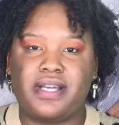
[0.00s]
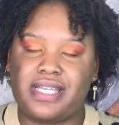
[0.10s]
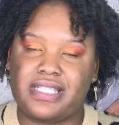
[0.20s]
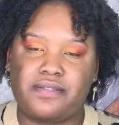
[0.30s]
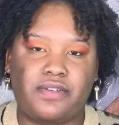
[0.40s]

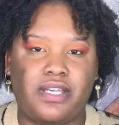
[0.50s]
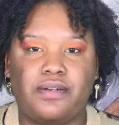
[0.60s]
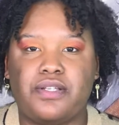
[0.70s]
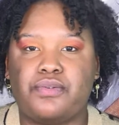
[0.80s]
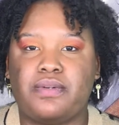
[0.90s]
Get this video
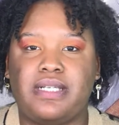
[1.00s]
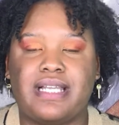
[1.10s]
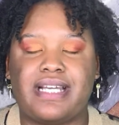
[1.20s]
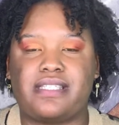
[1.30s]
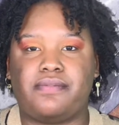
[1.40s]
to 20
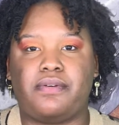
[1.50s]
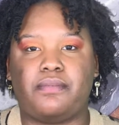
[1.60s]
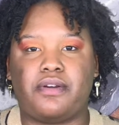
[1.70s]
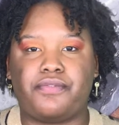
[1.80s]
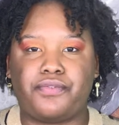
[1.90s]
likes if you
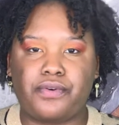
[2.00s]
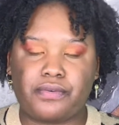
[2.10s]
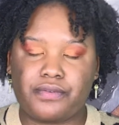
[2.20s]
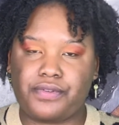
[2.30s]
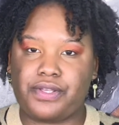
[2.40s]
want a full
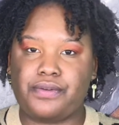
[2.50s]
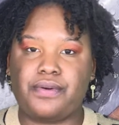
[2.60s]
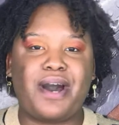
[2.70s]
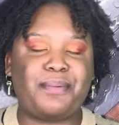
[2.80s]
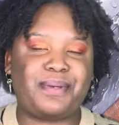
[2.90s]
review.
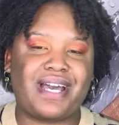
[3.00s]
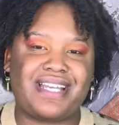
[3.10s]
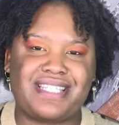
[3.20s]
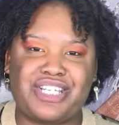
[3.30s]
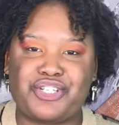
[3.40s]
I hope you
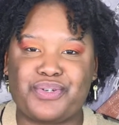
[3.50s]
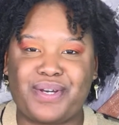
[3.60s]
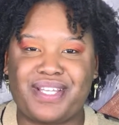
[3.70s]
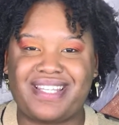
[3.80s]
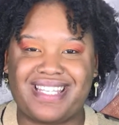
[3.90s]
guys
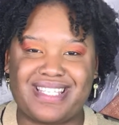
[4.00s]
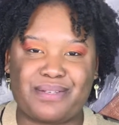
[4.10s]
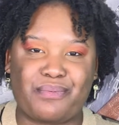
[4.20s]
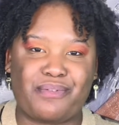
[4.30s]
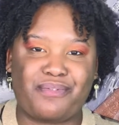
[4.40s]
enjoyed this
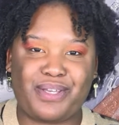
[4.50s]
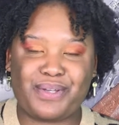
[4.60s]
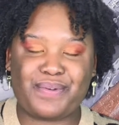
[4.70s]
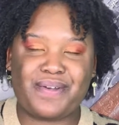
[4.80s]
review.